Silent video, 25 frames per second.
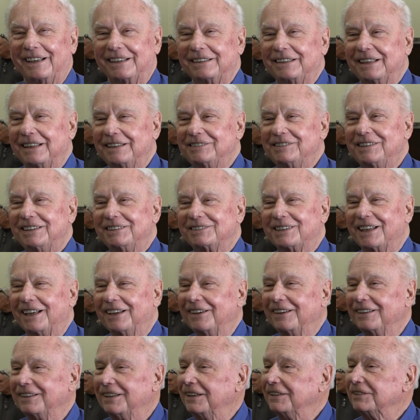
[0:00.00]
this is
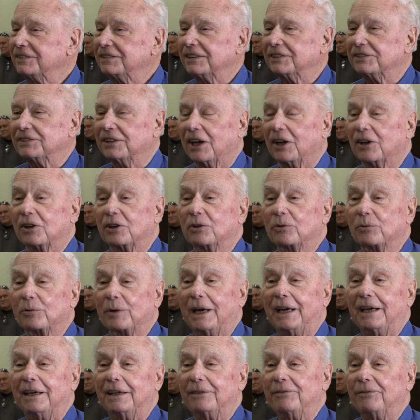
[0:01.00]
a
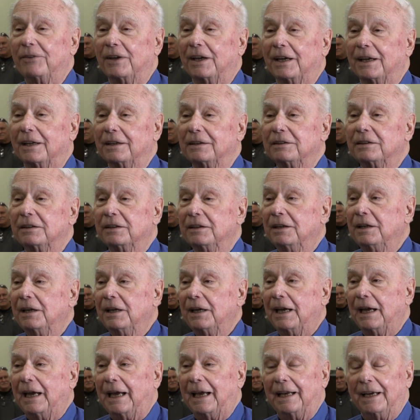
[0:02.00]
great event,
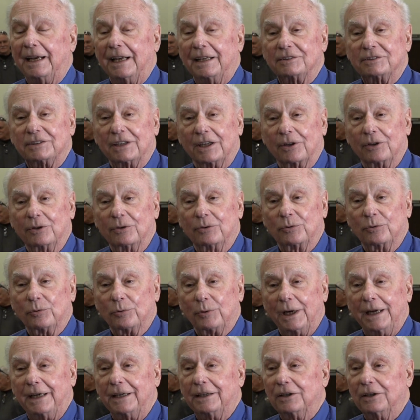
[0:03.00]
and it's a great